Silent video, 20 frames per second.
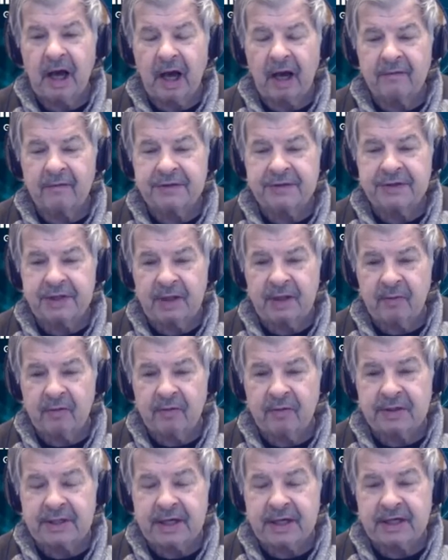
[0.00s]
of
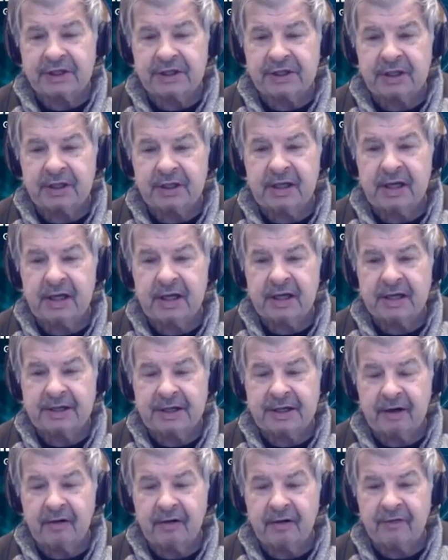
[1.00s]
summarization,
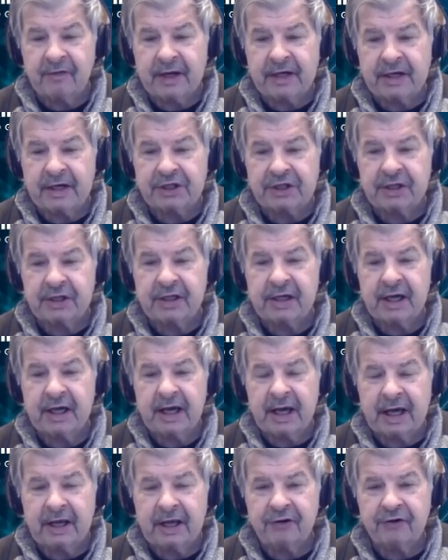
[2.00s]
derivation,
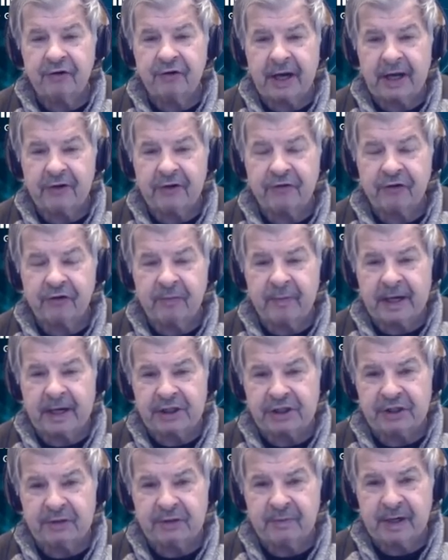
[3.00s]
and
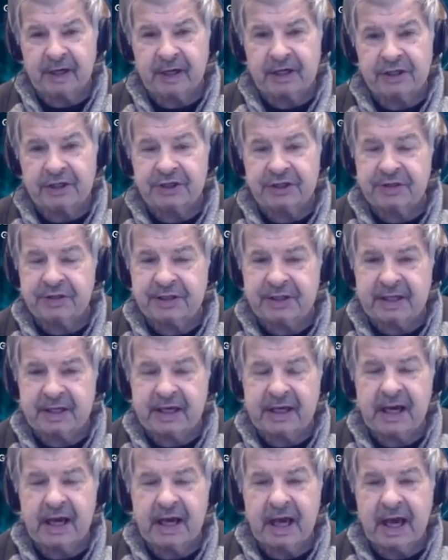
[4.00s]
transformation. Because you
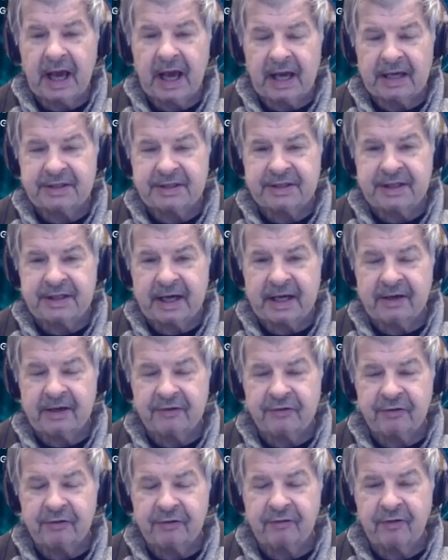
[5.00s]
see, as data
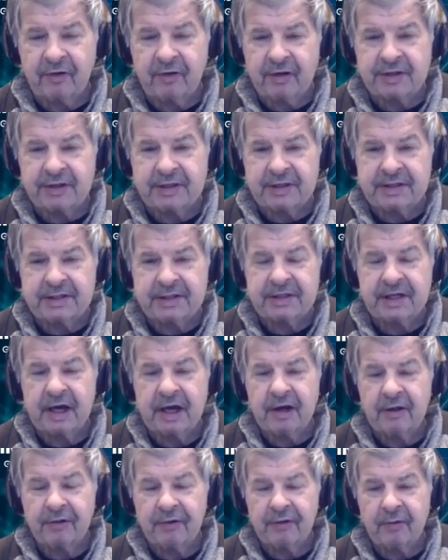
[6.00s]
traverses
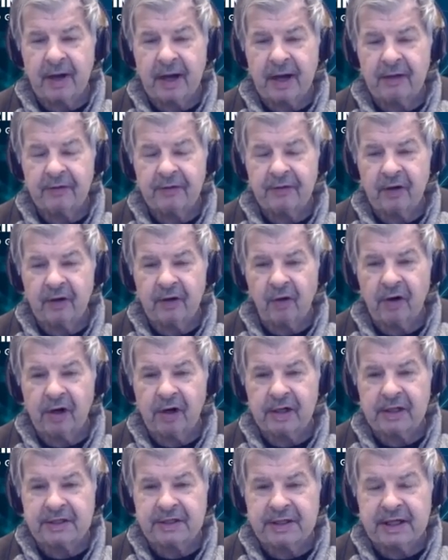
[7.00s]
throughout the
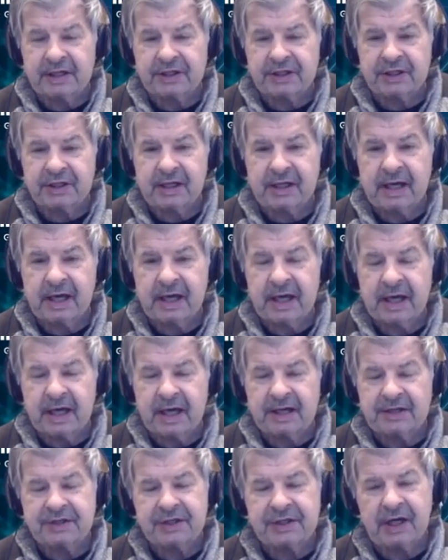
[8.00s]
organization,
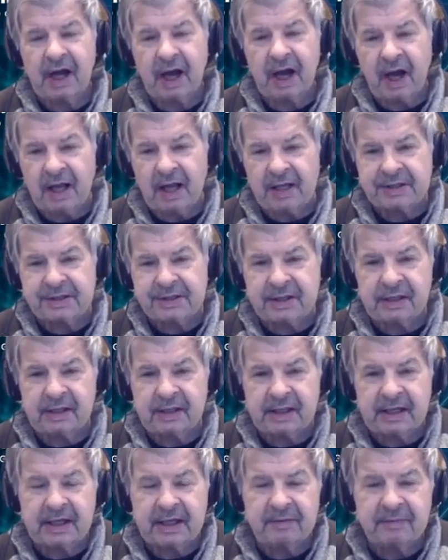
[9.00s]
it's
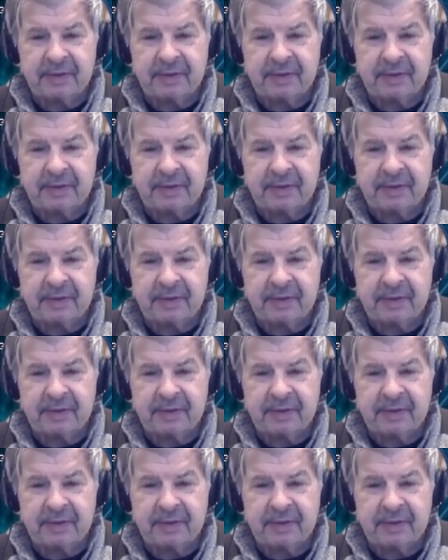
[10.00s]
constantly